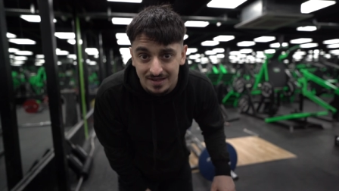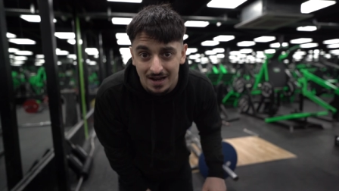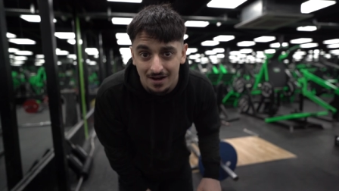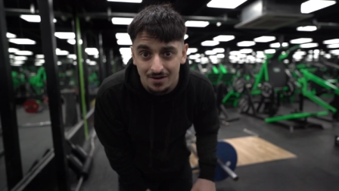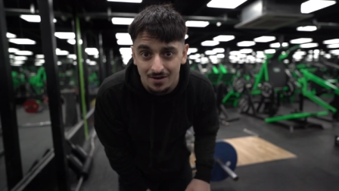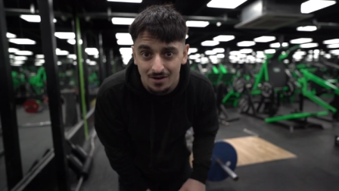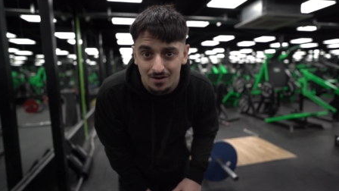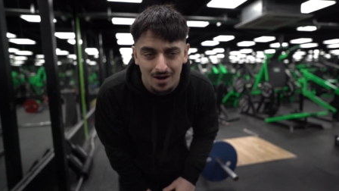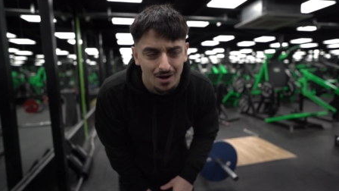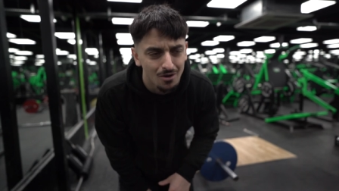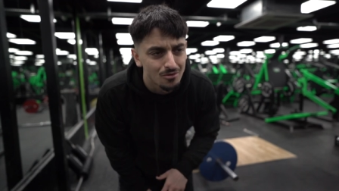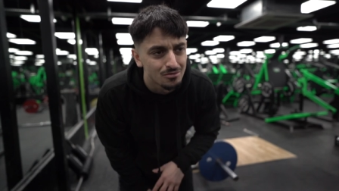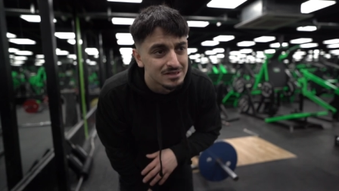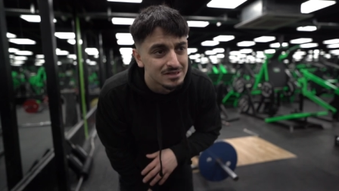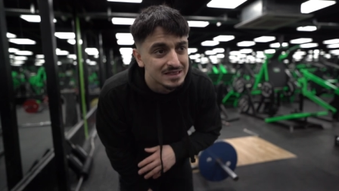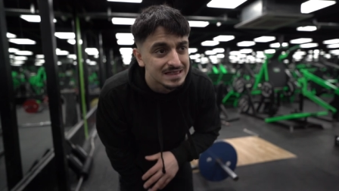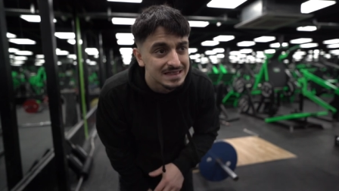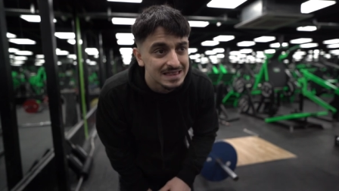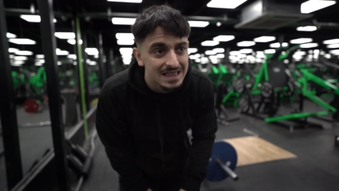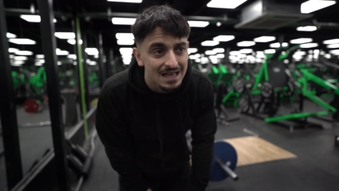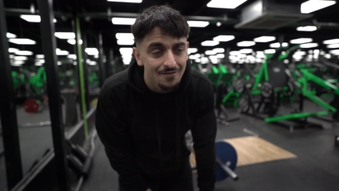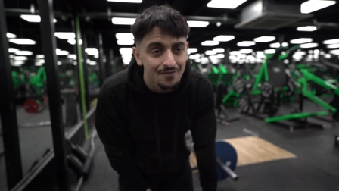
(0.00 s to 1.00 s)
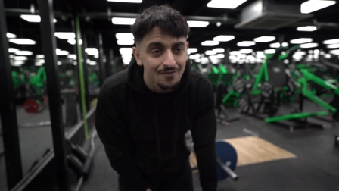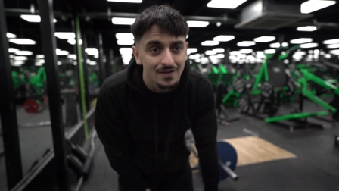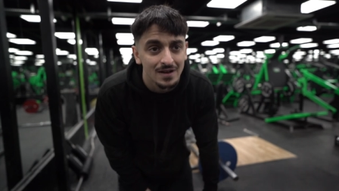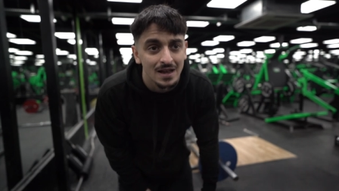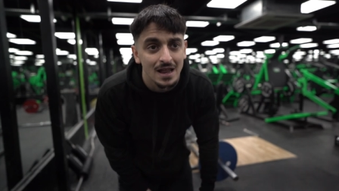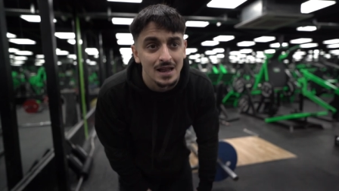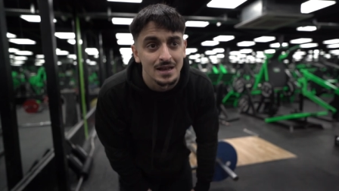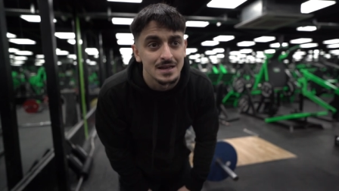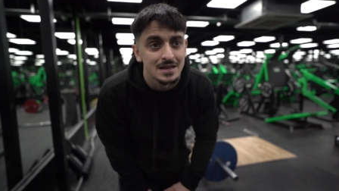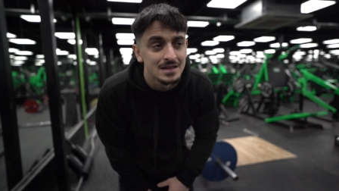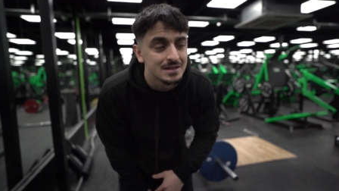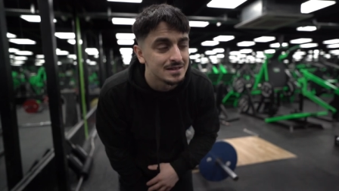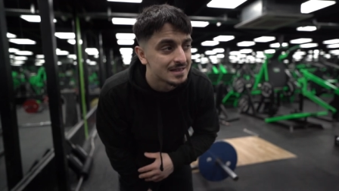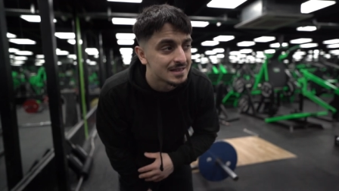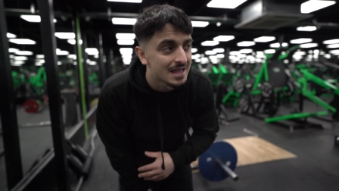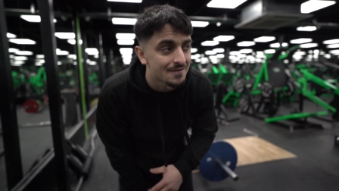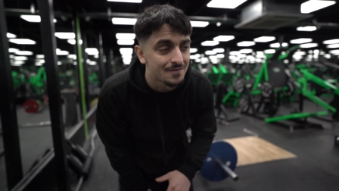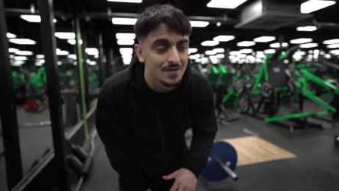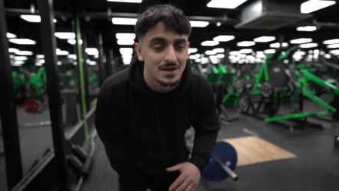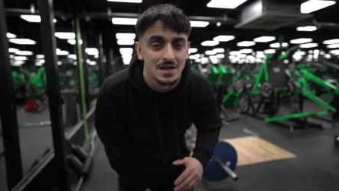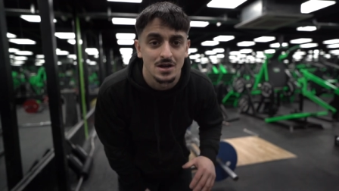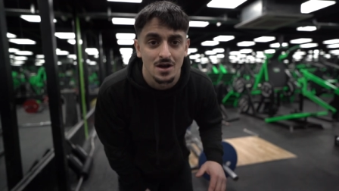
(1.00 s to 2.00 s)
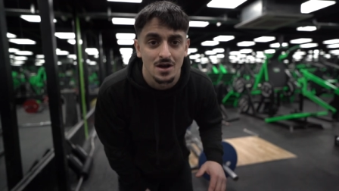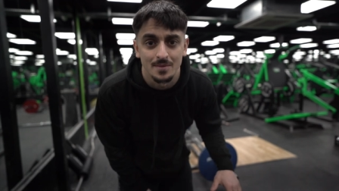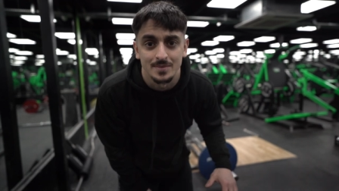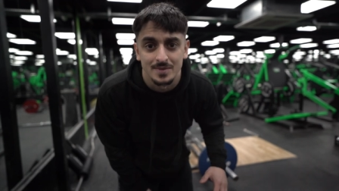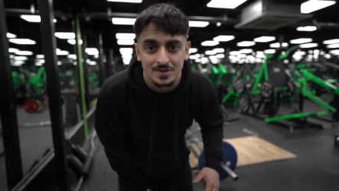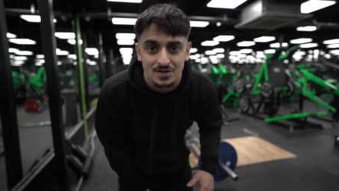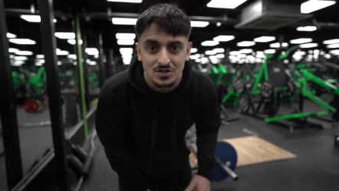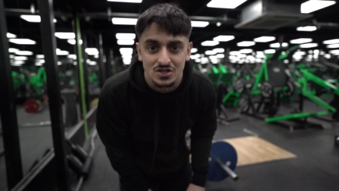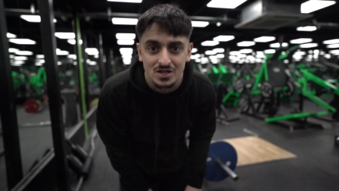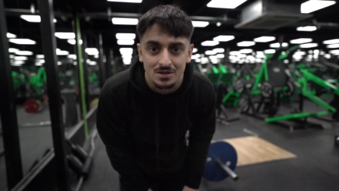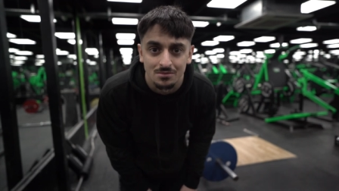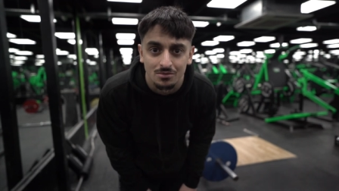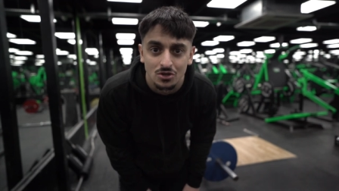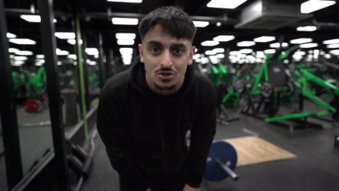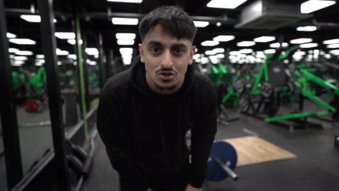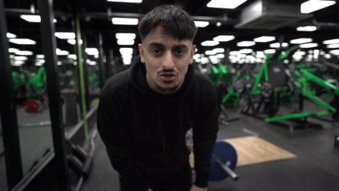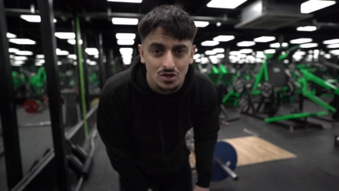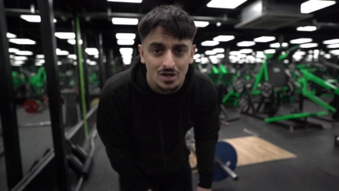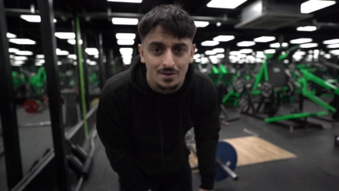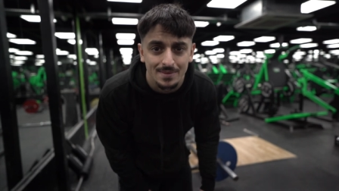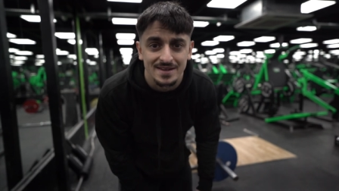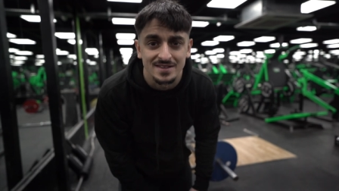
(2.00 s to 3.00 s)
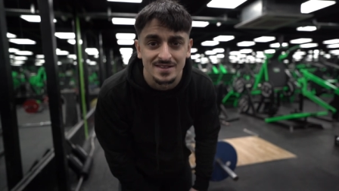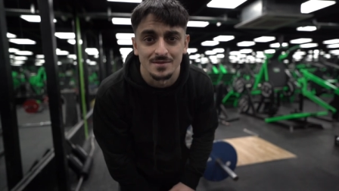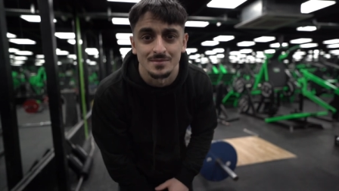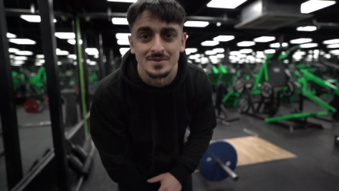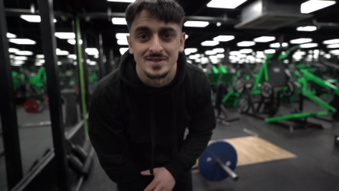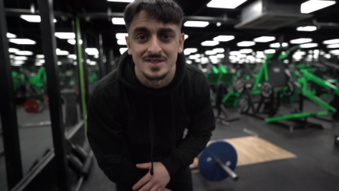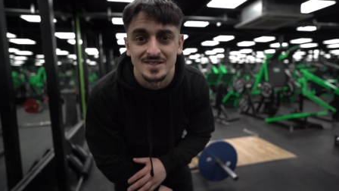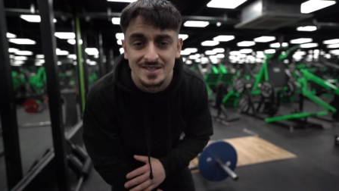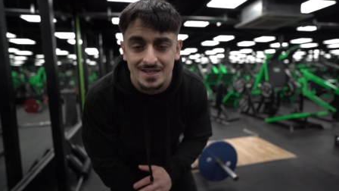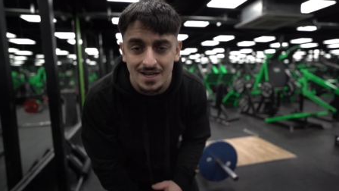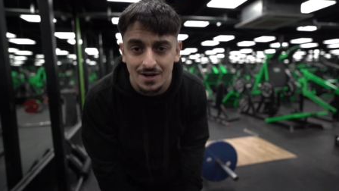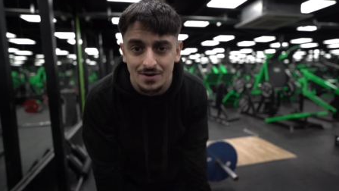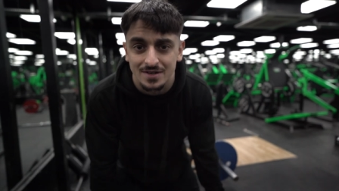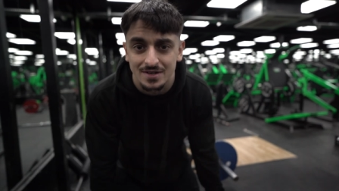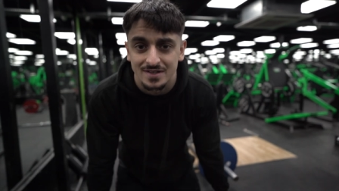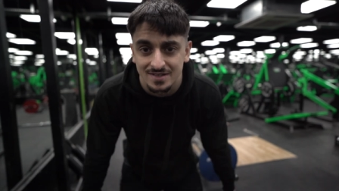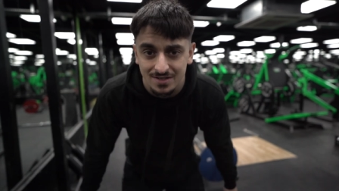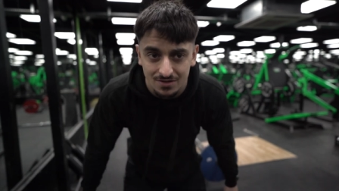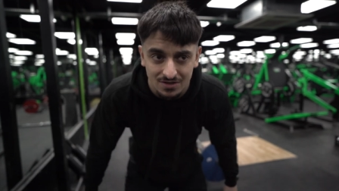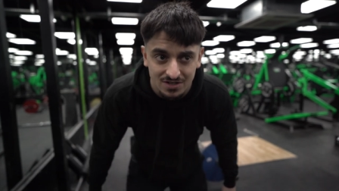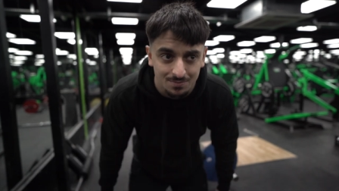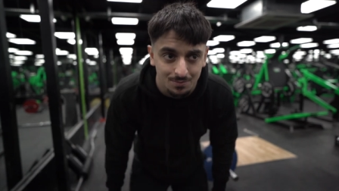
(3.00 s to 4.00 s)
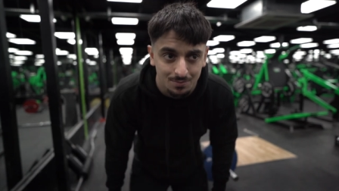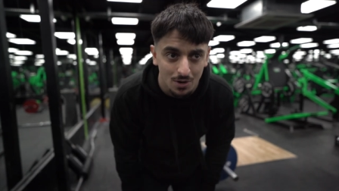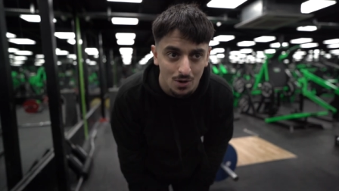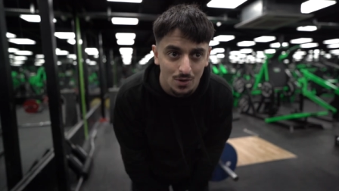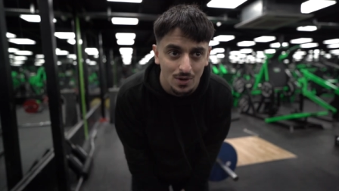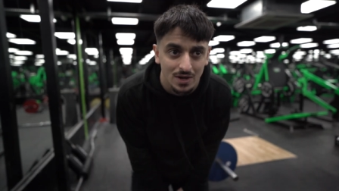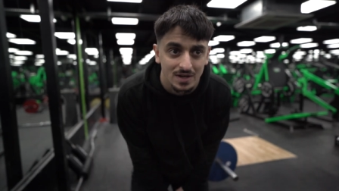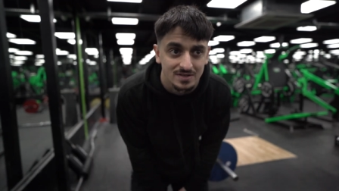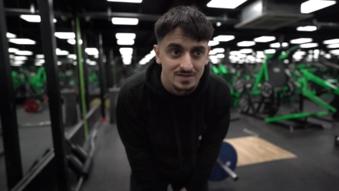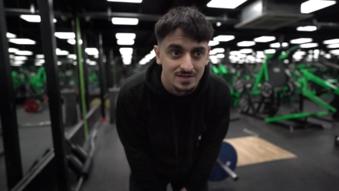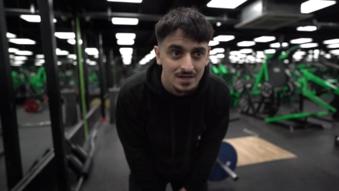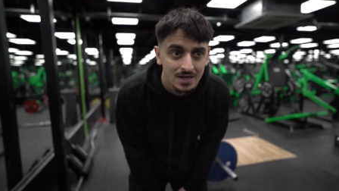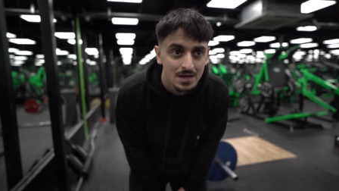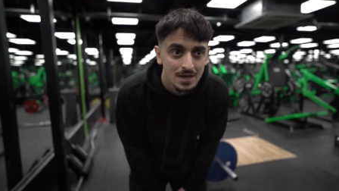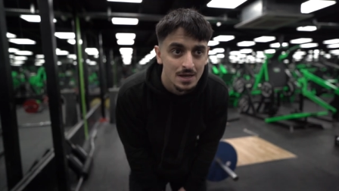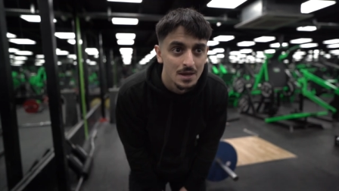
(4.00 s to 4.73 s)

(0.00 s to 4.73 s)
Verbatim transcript: area, I would definitely definitely come to this gym because you can make some serious serious progress.